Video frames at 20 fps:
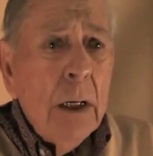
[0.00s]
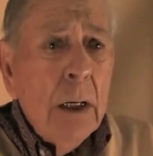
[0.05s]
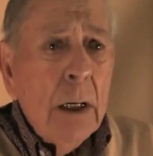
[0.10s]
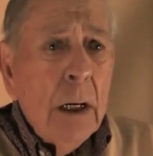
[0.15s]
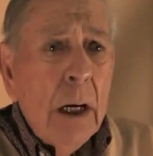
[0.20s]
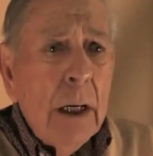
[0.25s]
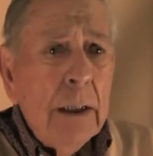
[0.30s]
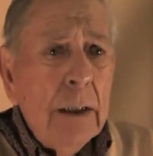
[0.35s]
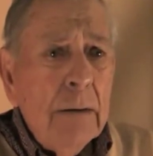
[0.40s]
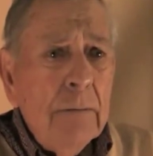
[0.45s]

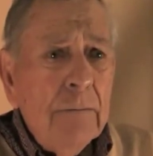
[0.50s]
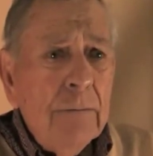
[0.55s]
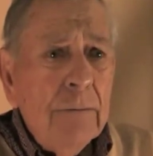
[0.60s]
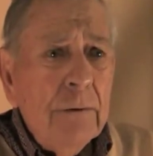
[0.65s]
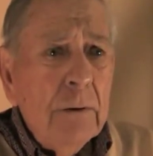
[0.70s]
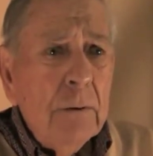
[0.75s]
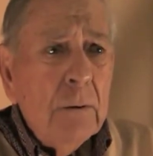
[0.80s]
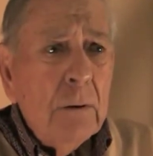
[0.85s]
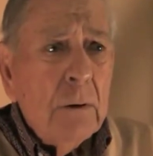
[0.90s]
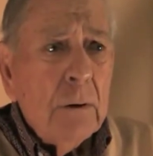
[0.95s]
I didn't
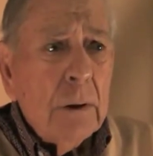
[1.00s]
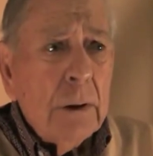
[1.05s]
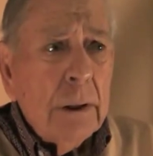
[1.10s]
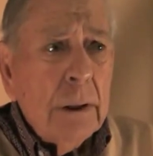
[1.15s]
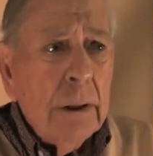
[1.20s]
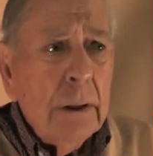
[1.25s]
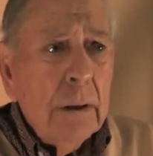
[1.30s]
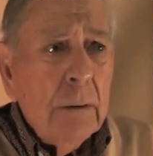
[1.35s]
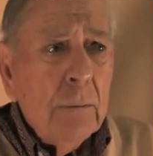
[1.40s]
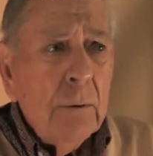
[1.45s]
feel good.
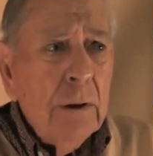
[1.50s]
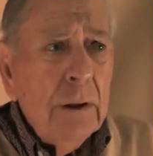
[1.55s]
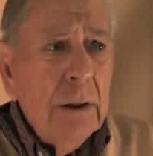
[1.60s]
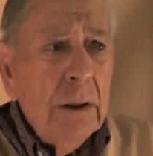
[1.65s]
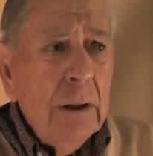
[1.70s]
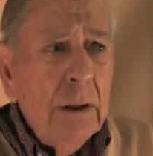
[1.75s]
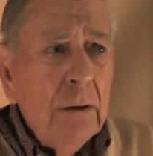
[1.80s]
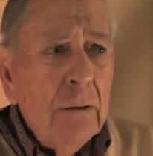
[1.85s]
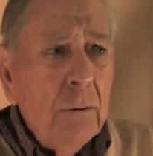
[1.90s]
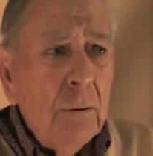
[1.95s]
We
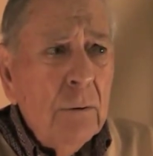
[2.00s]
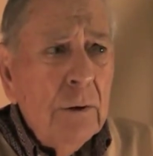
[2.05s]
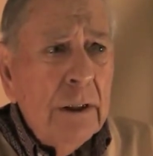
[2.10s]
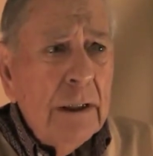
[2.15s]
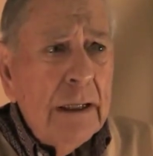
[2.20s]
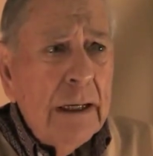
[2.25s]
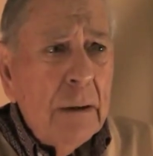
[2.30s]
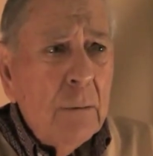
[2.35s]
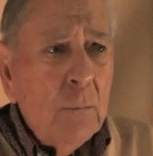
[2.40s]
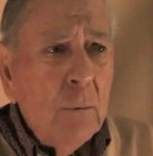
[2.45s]
needed only
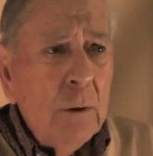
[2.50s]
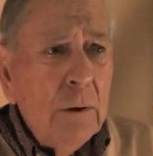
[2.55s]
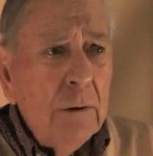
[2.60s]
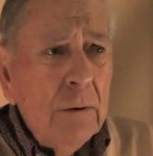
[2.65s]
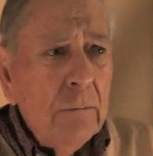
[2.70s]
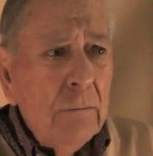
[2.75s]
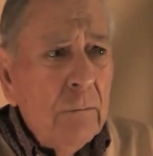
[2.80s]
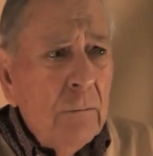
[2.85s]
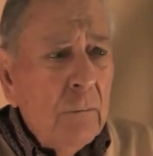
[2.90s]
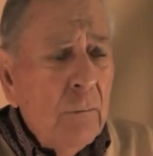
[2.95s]
that
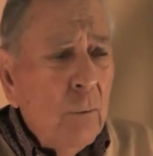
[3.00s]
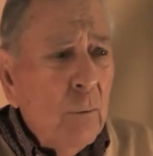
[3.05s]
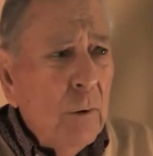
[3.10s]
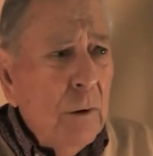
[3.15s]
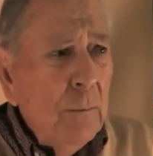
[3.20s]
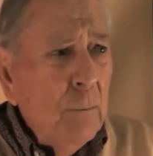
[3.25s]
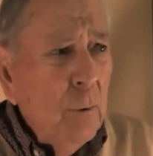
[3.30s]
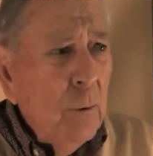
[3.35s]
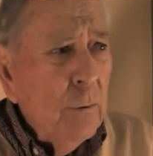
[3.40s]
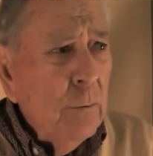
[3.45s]
one
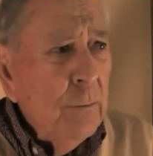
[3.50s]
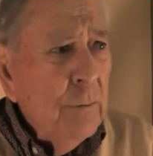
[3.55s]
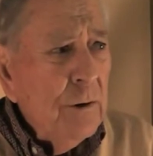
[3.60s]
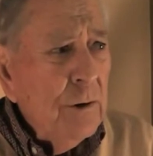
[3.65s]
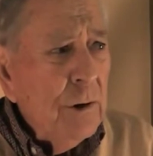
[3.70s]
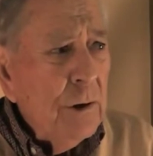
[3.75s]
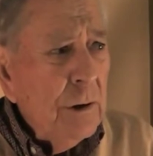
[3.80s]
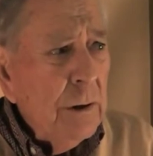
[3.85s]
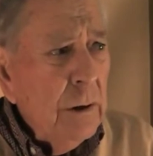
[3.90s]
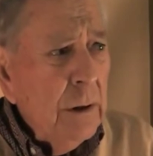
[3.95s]
more
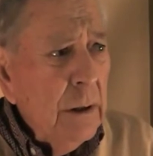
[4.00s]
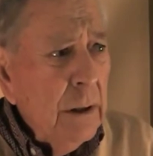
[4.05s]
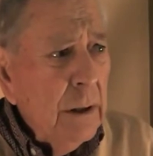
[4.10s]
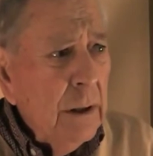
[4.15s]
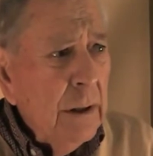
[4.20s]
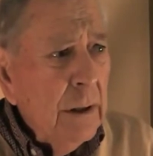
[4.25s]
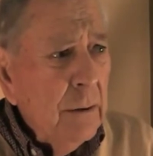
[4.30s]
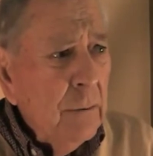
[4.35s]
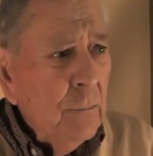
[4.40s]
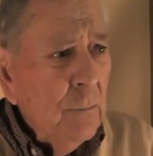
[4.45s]
mission,
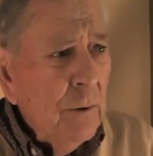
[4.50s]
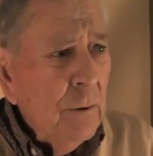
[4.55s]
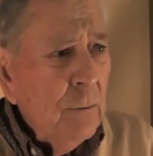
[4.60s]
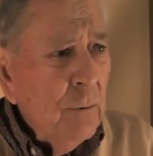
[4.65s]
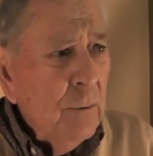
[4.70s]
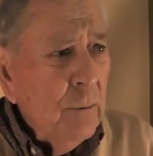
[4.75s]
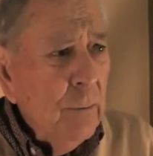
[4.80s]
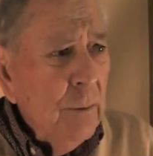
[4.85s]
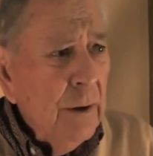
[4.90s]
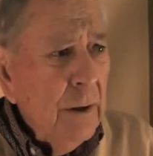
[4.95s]
and then we
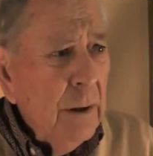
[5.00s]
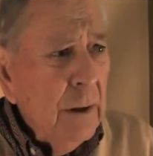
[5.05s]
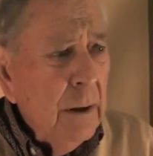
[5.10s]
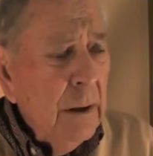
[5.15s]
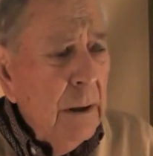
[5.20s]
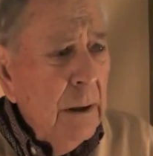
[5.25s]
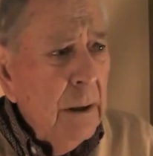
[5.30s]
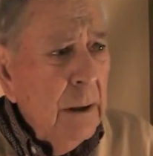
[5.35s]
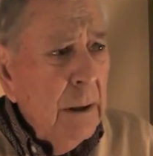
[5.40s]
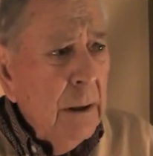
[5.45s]
would be
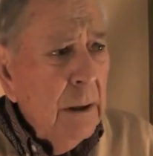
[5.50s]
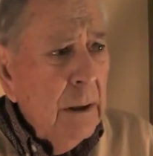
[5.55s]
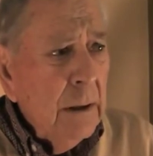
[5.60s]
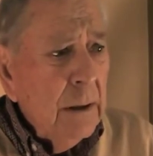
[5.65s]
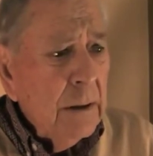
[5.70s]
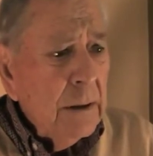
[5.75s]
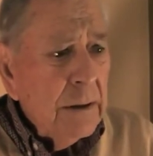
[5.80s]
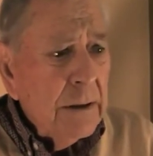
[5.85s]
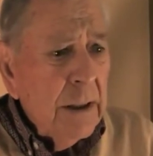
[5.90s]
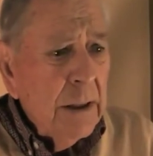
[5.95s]

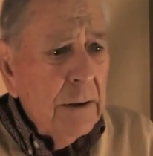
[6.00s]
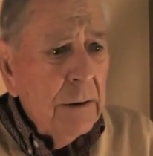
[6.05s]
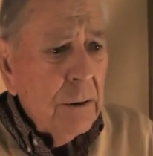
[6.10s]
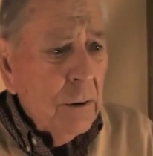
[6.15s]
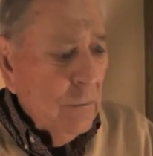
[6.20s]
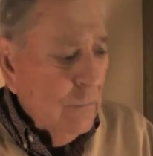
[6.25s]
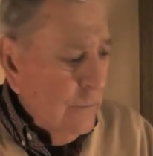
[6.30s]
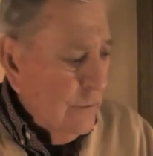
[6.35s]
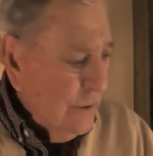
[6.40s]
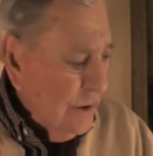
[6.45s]
sent
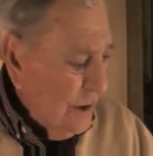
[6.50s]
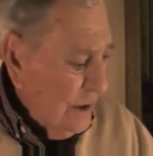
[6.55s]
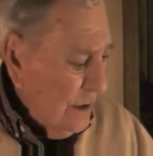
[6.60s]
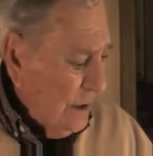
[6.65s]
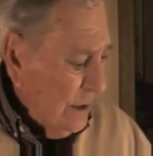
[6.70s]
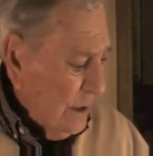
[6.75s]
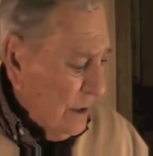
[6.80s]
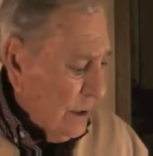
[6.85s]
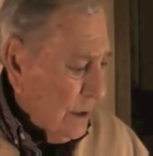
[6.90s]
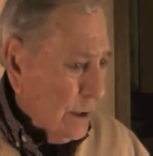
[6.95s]

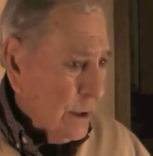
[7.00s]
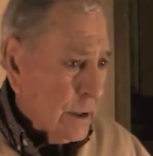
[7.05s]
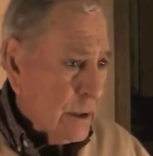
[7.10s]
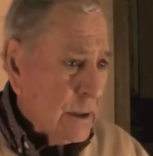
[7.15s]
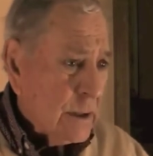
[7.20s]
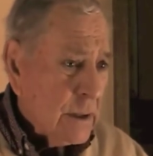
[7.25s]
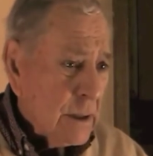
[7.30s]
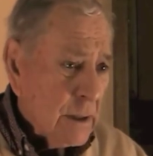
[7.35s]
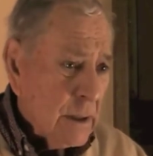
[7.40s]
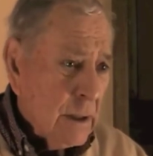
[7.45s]

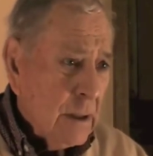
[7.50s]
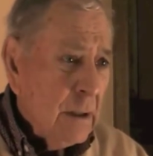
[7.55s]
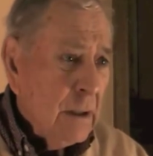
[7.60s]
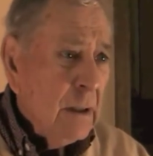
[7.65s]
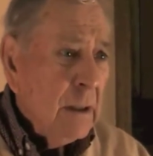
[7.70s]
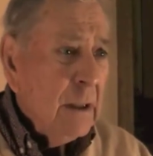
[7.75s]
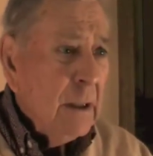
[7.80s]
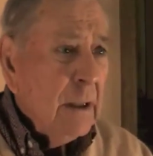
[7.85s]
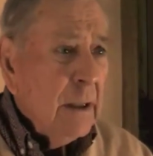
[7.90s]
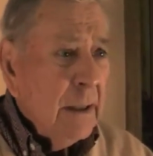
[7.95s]
overseas.
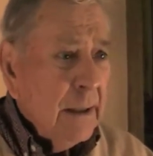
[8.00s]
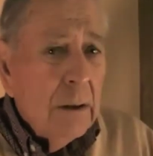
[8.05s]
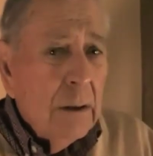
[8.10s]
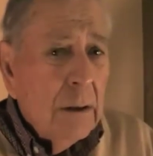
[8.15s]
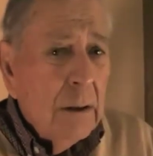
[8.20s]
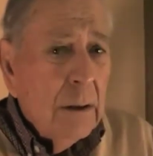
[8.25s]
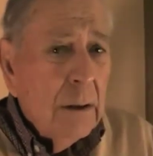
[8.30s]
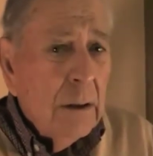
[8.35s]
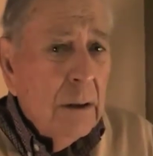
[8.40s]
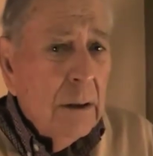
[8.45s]

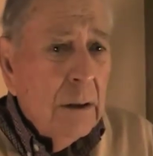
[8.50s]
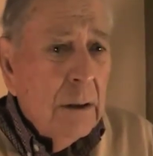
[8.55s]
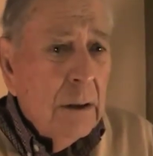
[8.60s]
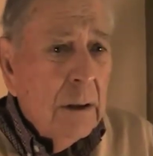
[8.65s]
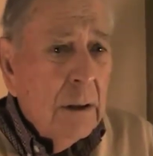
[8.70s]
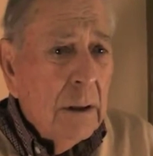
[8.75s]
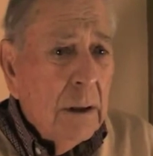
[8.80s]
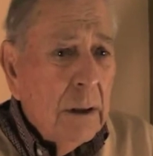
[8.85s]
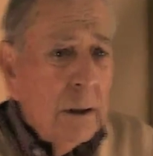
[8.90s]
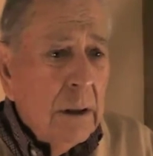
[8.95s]

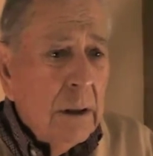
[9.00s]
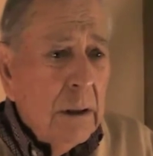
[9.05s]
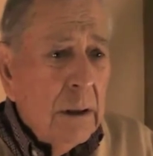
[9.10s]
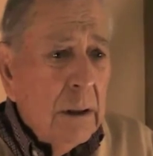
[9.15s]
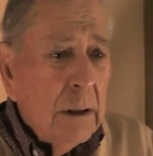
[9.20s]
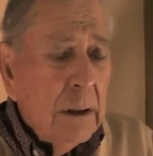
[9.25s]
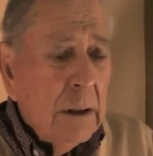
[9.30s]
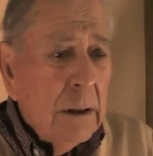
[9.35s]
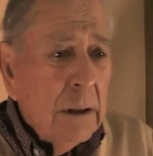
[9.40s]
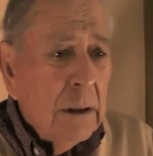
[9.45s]
Okay.
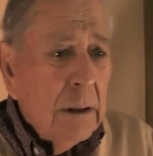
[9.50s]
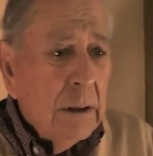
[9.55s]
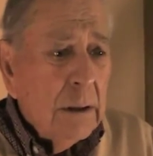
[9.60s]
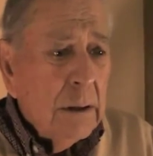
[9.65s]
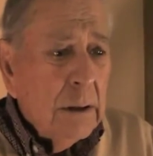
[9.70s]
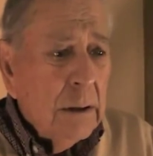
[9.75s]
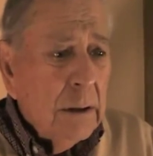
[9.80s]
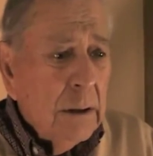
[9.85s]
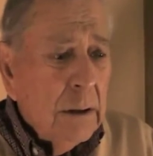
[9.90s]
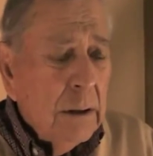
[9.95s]

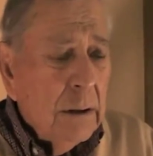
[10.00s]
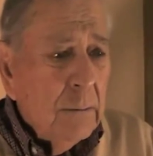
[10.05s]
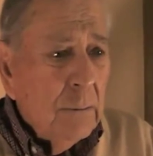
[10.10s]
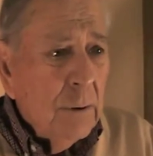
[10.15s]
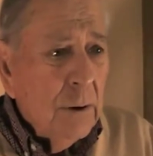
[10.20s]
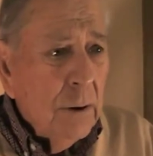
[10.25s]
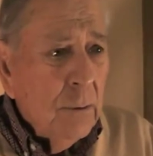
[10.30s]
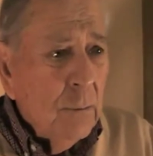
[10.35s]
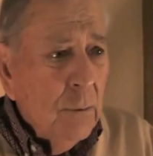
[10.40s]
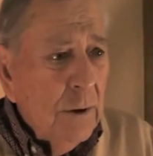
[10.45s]
And
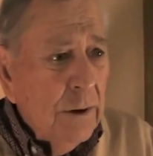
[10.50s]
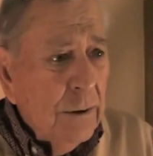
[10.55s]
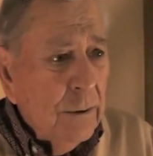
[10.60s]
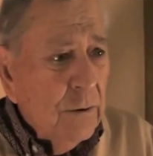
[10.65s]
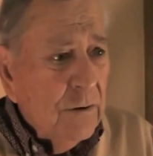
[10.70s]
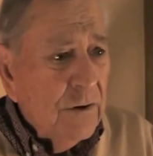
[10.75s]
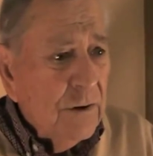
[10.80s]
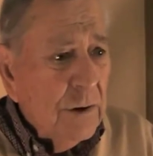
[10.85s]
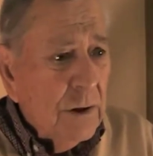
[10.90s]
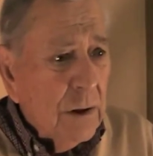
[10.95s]
when I went to
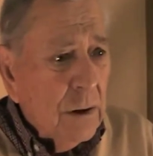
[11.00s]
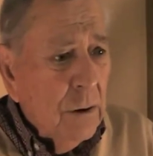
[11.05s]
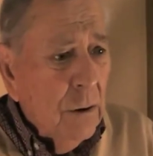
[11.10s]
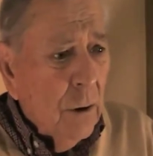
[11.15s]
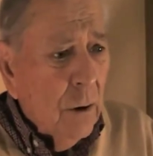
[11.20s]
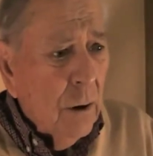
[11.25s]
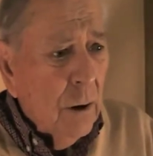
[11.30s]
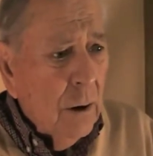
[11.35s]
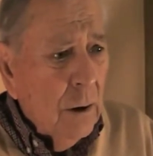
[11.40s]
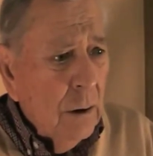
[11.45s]
sick
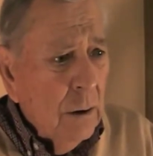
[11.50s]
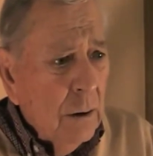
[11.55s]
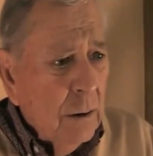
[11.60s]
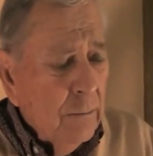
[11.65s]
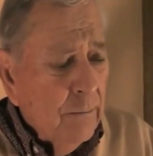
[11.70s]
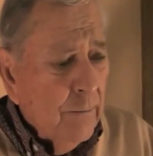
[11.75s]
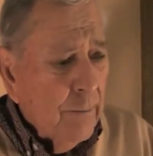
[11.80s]
call,